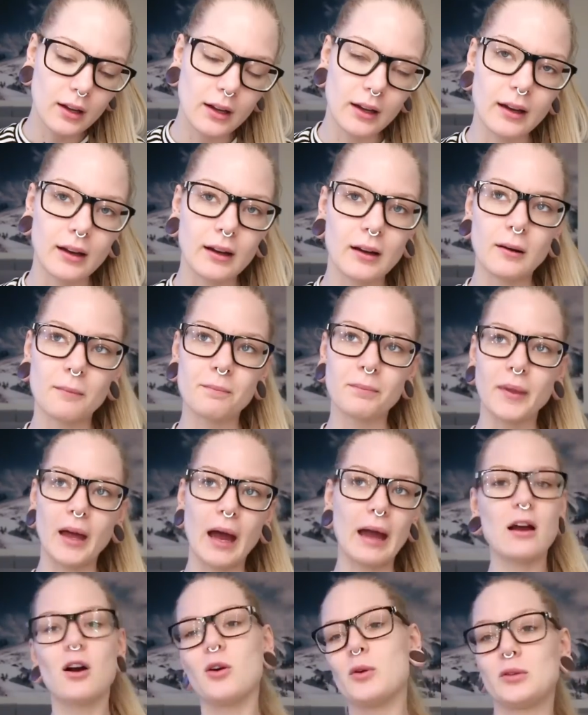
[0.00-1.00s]
I
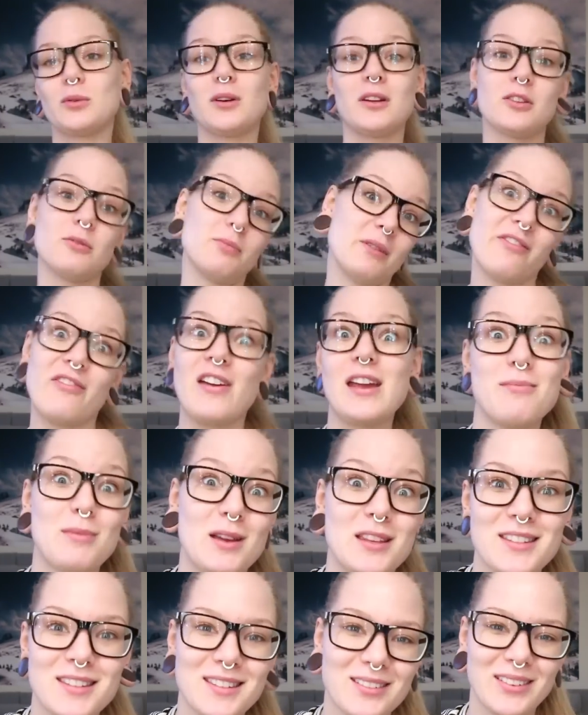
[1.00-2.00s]
always wanted to be
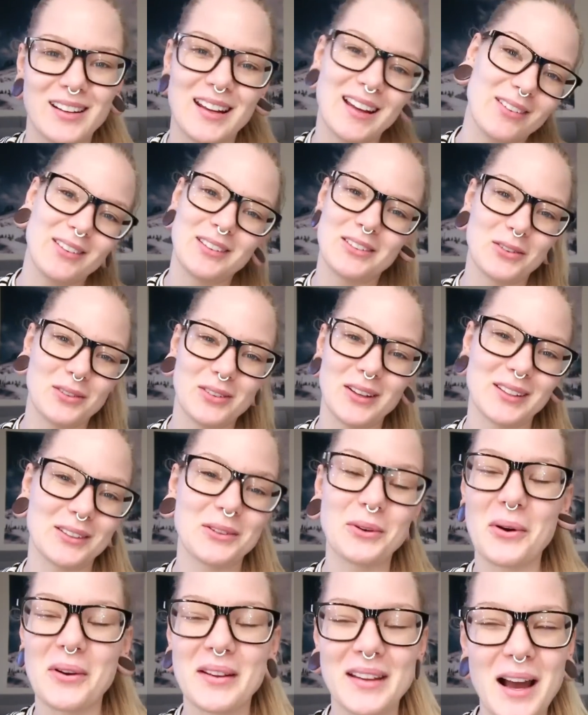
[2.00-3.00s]
famous when I was
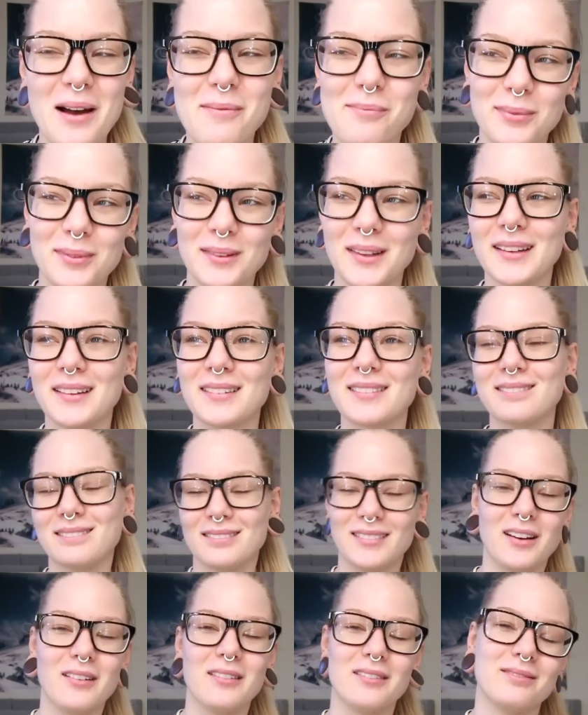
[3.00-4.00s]
growing up. Like, you
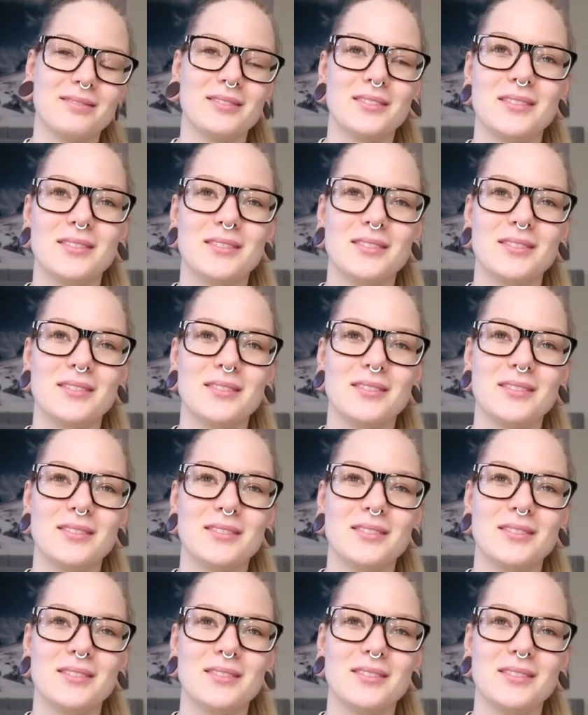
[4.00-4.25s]
know,